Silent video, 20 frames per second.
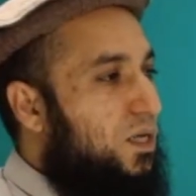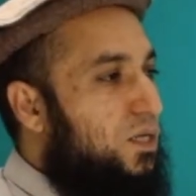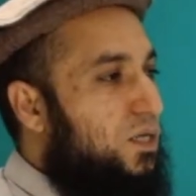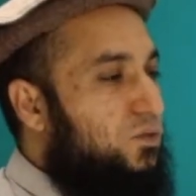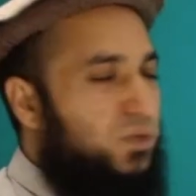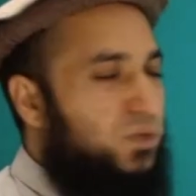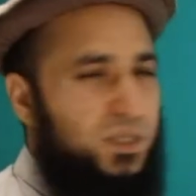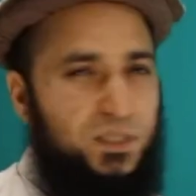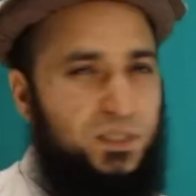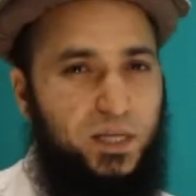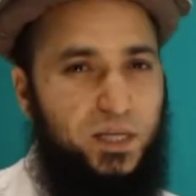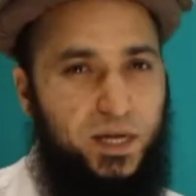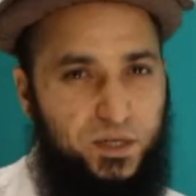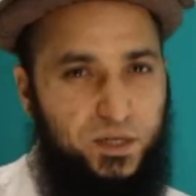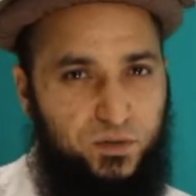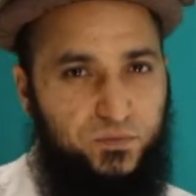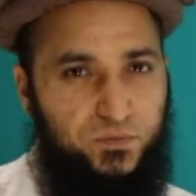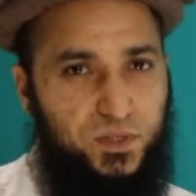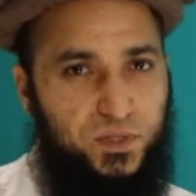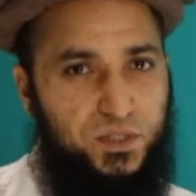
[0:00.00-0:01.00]
So this is the
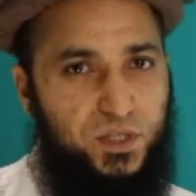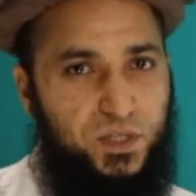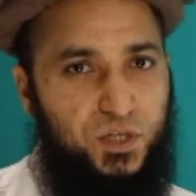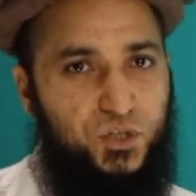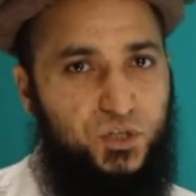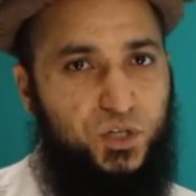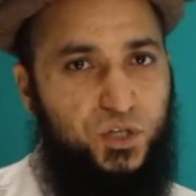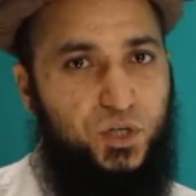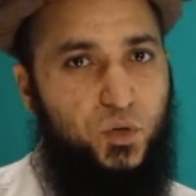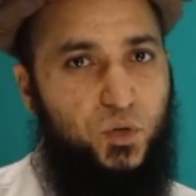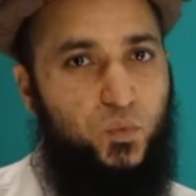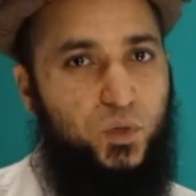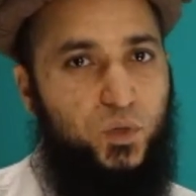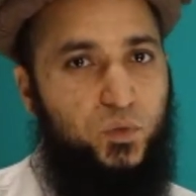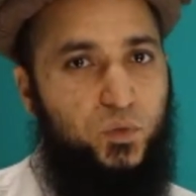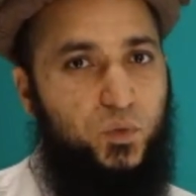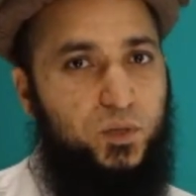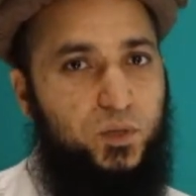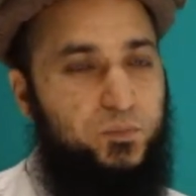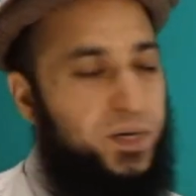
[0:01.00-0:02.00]
end of this session. We
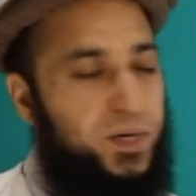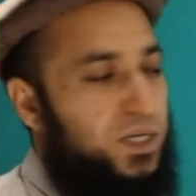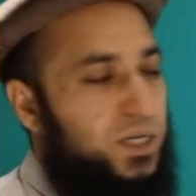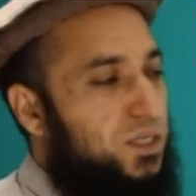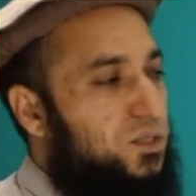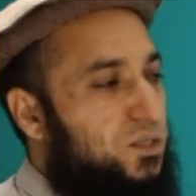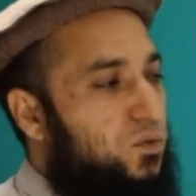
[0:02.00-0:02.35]
will practice